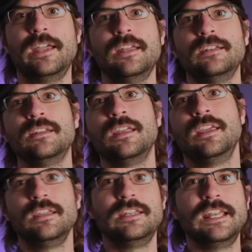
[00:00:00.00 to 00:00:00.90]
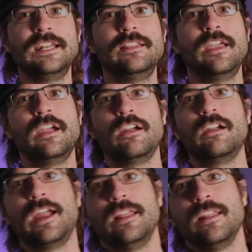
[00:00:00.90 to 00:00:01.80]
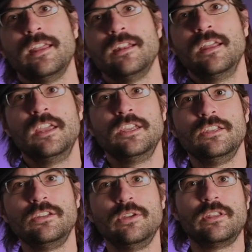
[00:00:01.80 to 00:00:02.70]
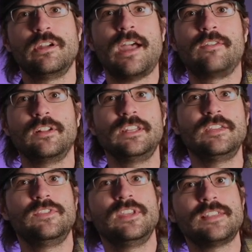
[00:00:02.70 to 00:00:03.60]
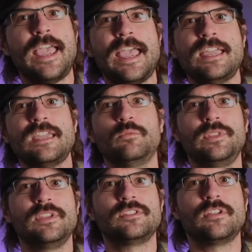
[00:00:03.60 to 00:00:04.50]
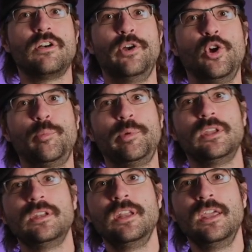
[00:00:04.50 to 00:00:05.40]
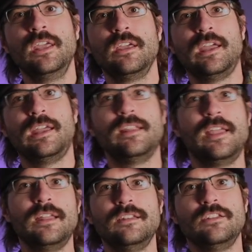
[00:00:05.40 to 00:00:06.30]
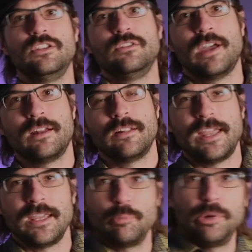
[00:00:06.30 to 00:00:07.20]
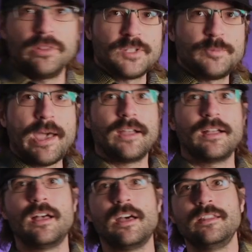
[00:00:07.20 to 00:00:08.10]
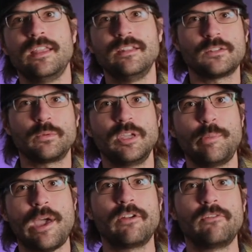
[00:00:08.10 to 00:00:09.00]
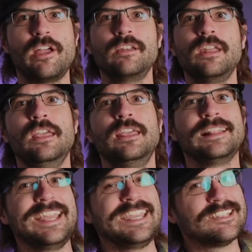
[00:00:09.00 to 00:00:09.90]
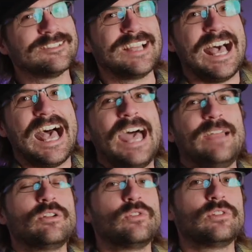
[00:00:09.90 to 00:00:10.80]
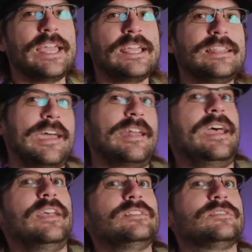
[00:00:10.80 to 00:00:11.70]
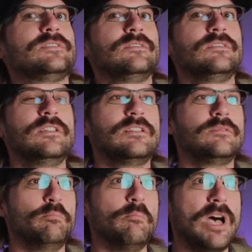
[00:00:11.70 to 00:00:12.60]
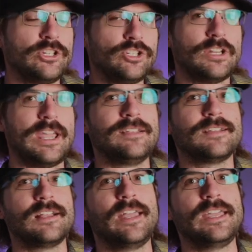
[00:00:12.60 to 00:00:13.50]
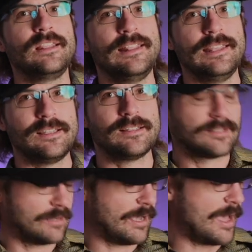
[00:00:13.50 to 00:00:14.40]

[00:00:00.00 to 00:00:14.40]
and get in there, and then you either have to leave this hanging with this all open, and then you gotta like put this back on and then swing it back around. Like, I don't like that as much as I like this.